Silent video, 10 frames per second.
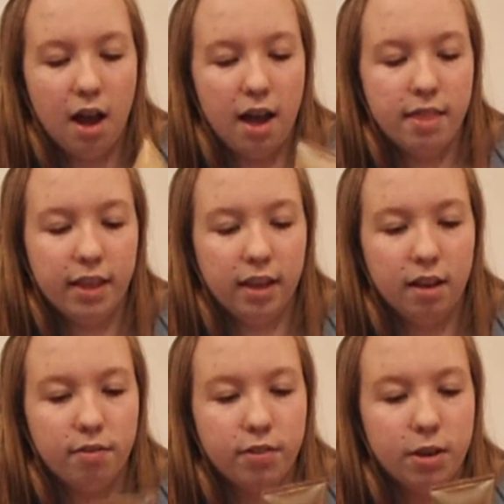I think,
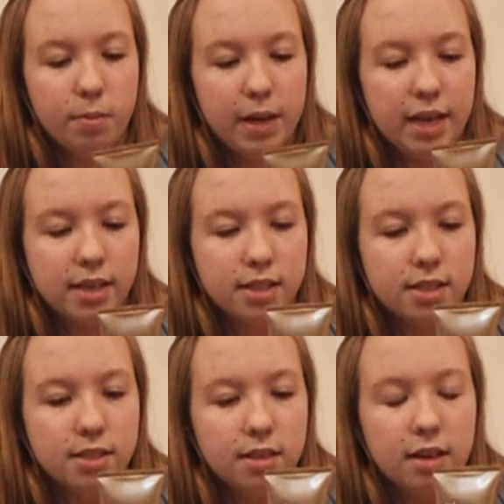a few weeks
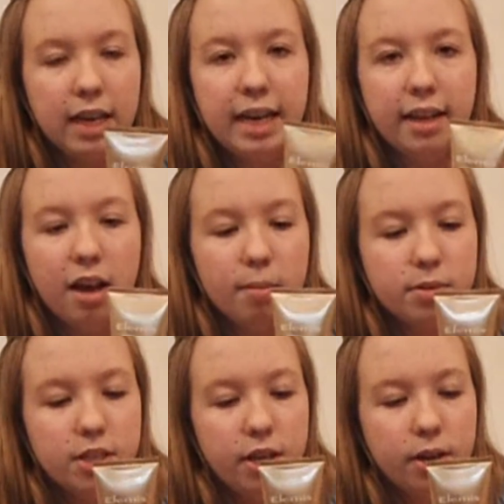leading up
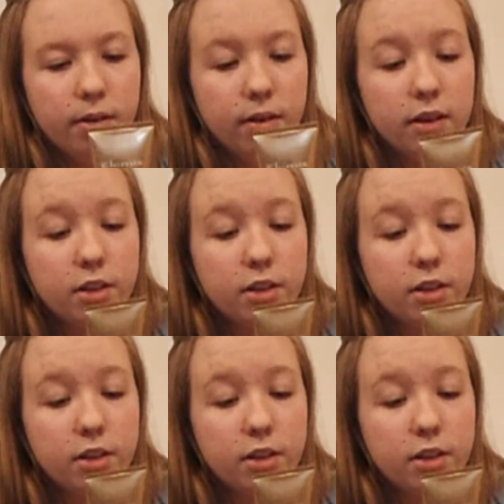to,